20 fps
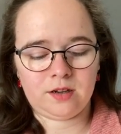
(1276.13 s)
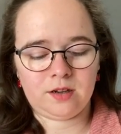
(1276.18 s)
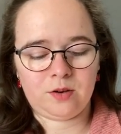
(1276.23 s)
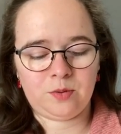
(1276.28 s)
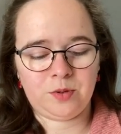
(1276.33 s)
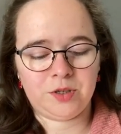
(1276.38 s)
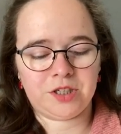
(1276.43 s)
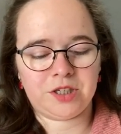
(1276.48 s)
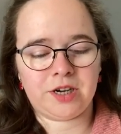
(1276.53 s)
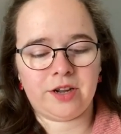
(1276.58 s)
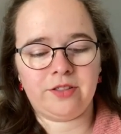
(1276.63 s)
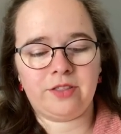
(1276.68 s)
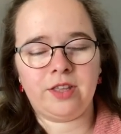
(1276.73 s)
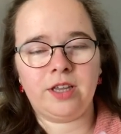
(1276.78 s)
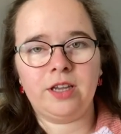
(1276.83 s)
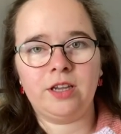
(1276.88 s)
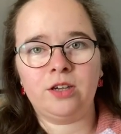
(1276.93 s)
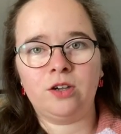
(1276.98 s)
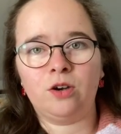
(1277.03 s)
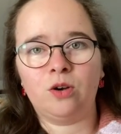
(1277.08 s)
which I
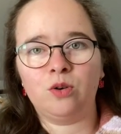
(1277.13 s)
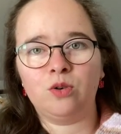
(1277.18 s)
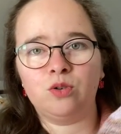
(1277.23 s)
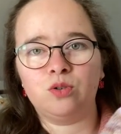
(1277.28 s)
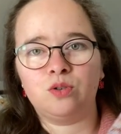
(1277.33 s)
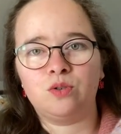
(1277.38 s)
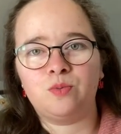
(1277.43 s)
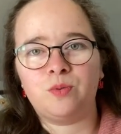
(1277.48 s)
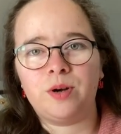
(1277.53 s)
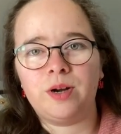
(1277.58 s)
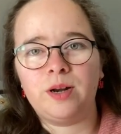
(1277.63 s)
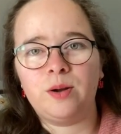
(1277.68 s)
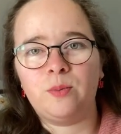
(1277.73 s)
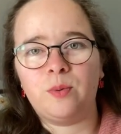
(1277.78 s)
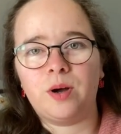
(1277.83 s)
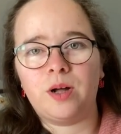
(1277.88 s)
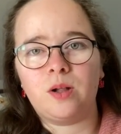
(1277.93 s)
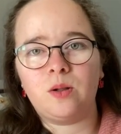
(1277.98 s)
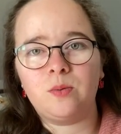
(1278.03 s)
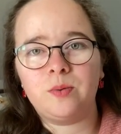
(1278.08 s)
think goes really
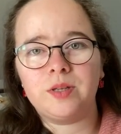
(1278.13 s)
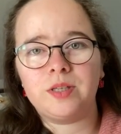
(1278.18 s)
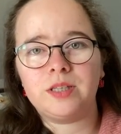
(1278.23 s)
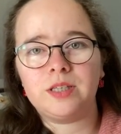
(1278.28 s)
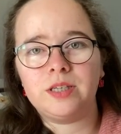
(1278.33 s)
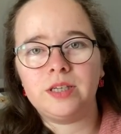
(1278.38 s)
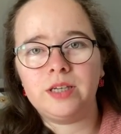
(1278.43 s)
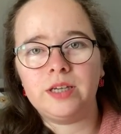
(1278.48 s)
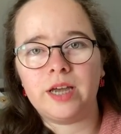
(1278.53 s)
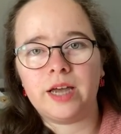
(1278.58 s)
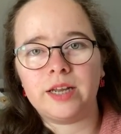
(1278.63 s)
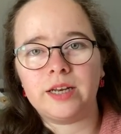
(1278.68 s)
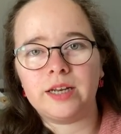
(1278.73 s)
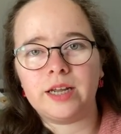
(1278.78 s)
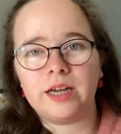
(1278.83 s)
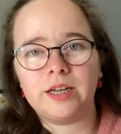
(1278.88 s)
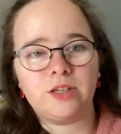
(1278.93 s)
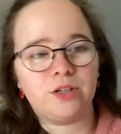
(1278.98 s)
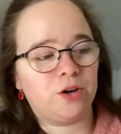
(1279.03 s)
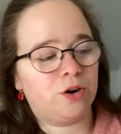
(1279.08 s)
well with the
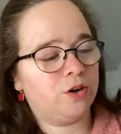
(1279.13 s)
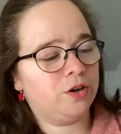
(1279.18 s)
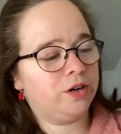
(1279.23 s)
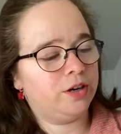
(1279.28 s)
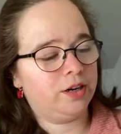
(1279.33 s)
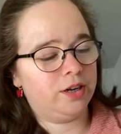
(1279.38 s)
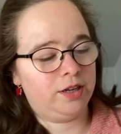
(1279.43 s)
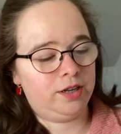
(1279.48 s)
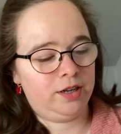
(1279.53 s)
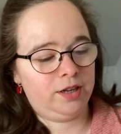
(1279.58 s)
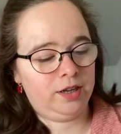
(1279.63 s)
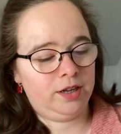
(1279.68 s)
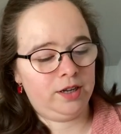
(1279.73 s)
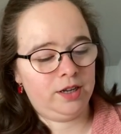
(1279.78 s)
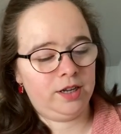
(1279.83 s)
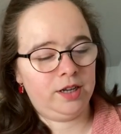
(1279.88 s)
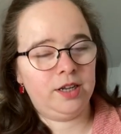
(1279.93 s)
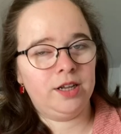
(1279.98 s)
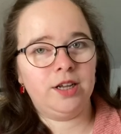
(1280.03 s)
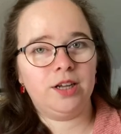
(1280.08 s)
hand-dyed yarn.
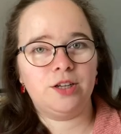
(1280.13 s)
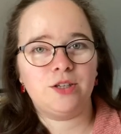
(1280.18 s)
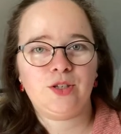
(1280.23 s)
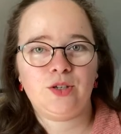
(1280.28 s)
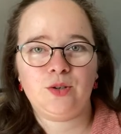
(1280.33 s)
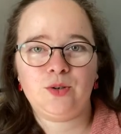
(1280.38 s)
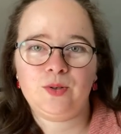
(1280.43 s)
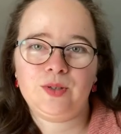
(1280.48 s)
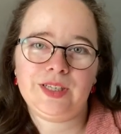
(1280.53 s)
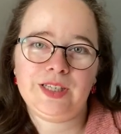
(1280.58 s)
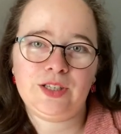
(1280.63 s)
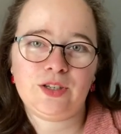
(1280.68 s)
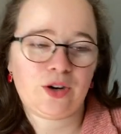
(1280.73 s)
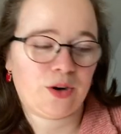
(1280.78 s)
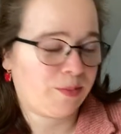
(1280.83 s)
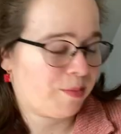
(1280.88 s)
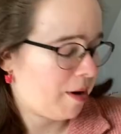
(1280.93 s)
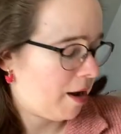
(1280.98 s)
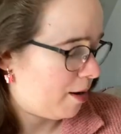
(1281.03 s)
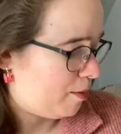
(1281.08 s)
So these
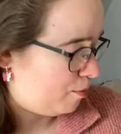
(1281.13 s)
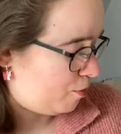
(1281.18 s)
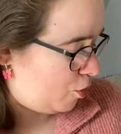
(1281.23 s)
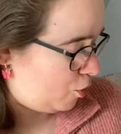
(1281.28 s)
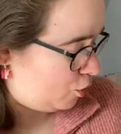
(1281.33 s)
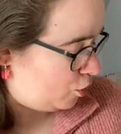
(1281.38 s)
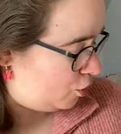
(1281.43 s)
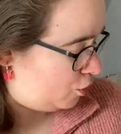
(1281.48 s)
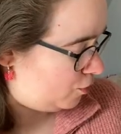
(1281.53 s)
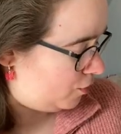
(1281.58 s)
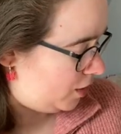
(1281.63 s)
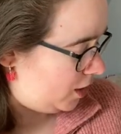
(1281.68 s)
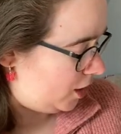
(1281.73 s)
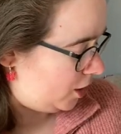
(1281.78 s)
are my most